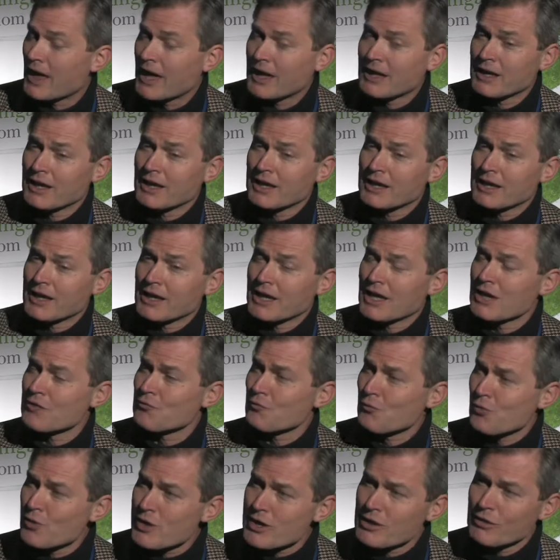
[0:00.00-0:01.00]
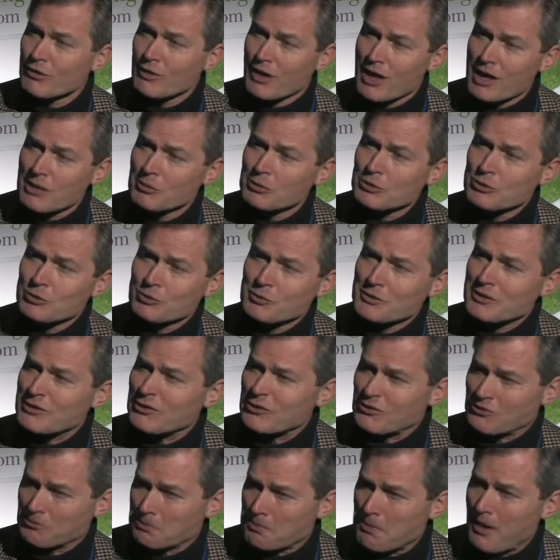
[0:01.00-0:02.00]
And if we are able to
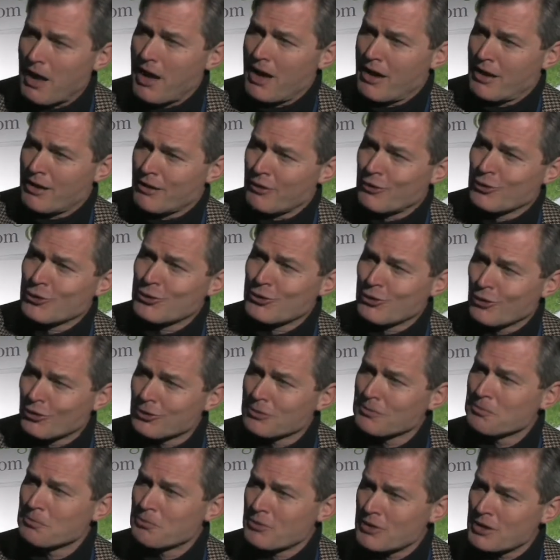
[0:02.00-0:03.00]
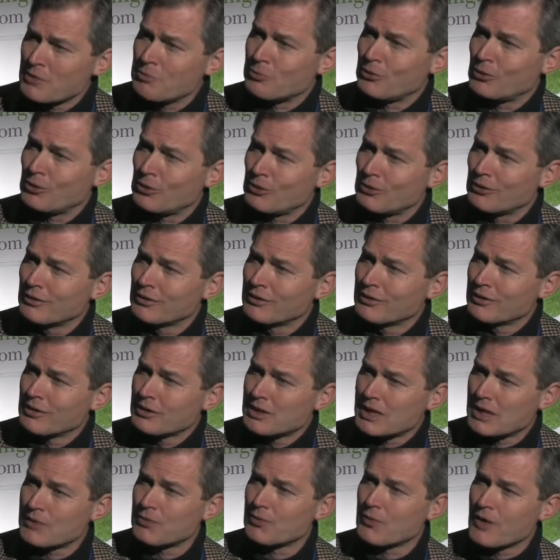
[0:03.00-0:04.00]
inspire young people
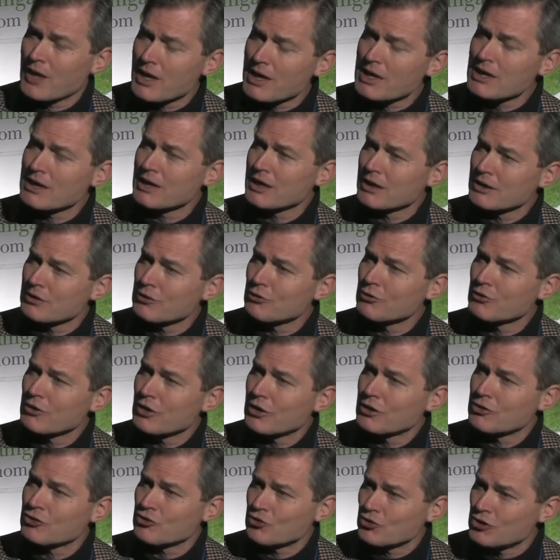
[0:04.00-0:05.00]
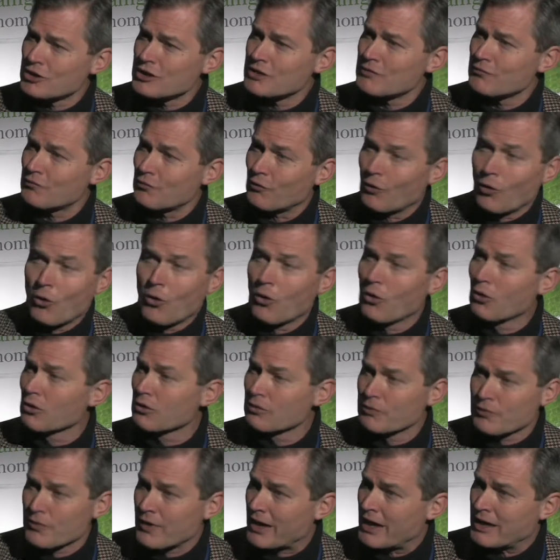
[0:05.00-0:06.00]
that they can achieve
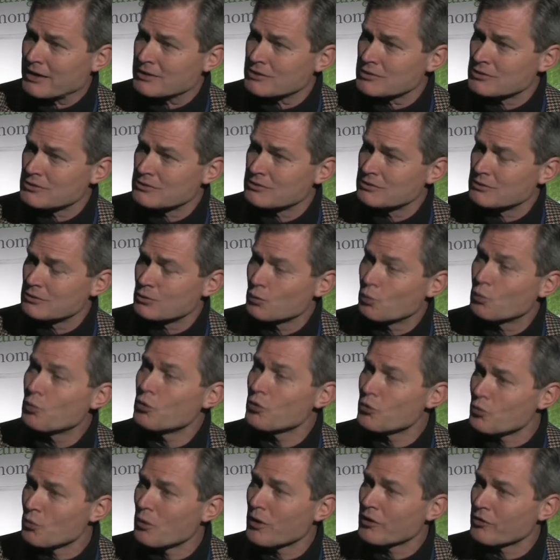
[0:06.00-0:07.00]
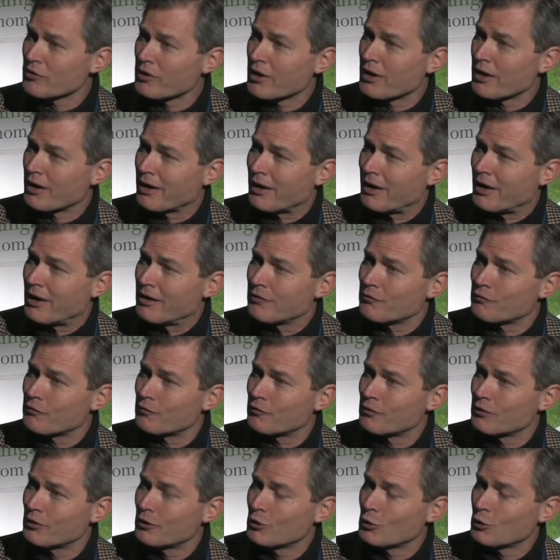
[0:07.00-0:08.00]
all of that with what they
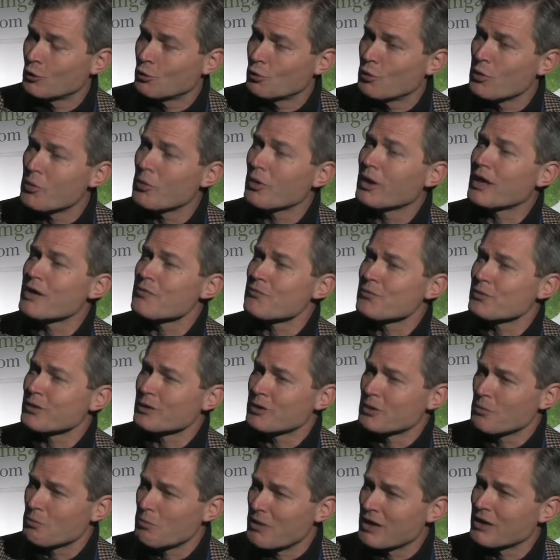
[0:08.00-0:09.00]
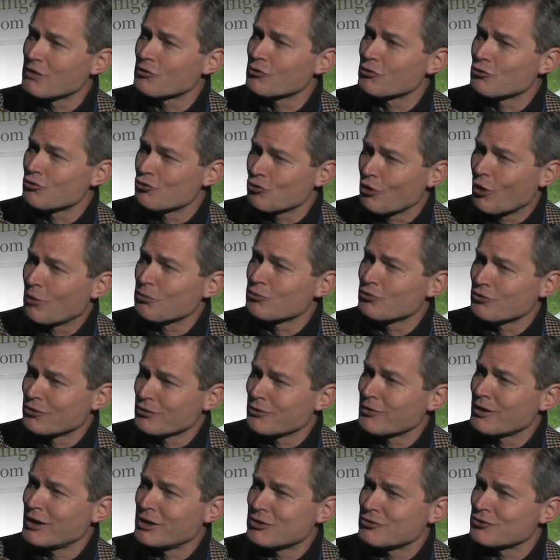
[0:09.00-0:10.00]
have, we will have one of the biggest job
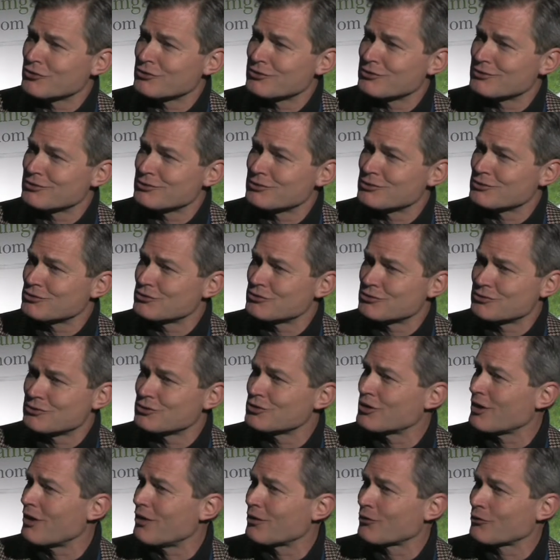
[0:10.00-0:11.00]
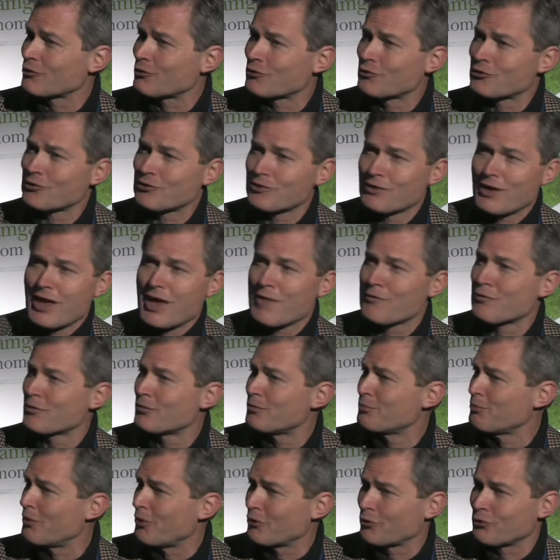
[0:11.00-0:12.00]
generation tasks
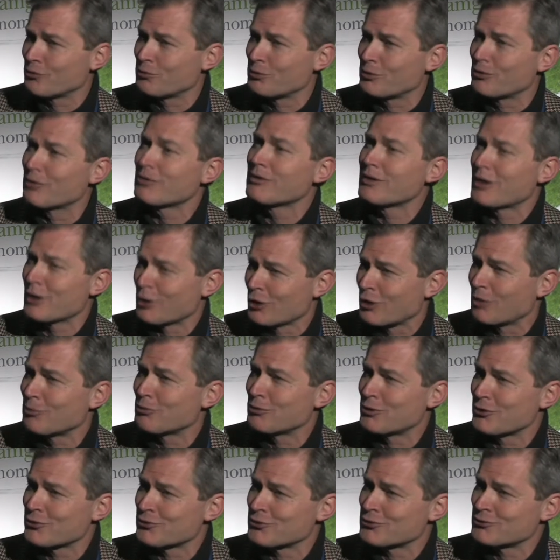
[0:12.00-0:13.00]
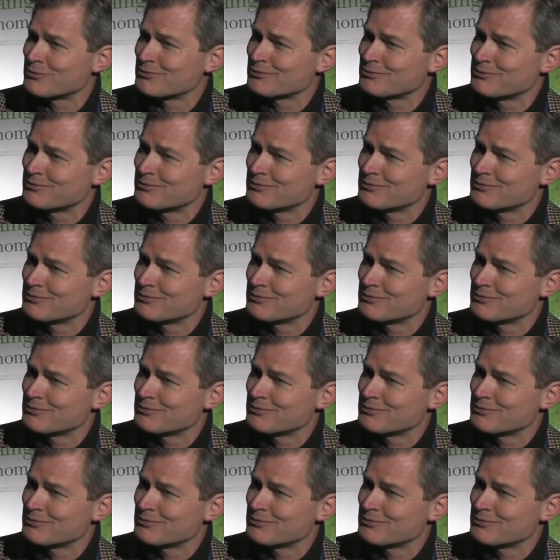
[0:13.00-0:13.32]
ever possible accomplished.